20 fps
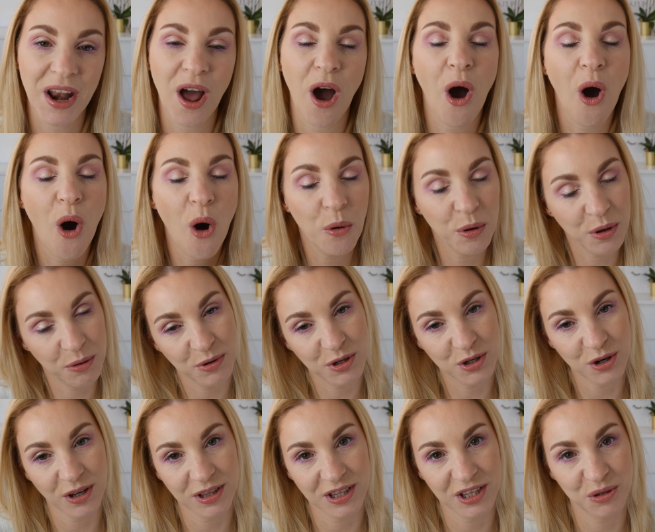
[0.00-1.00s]
I hope you
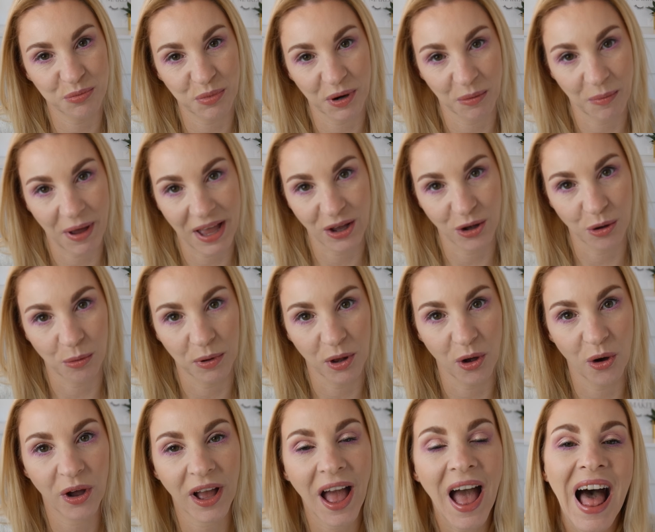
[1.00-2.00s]
enjoyed this spring makeup
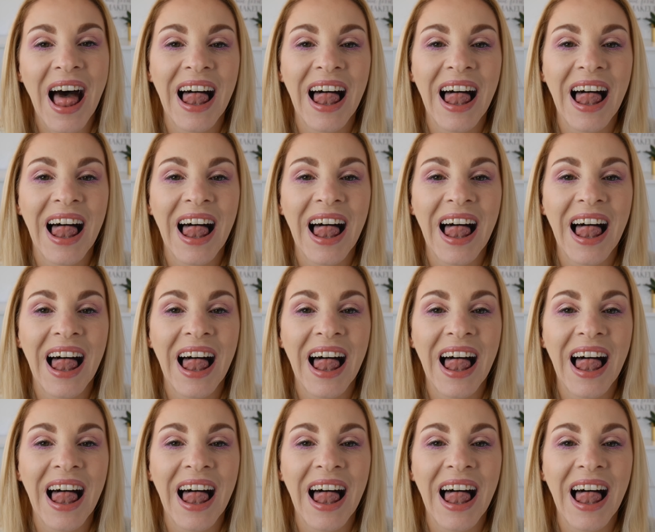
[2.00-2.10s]
look.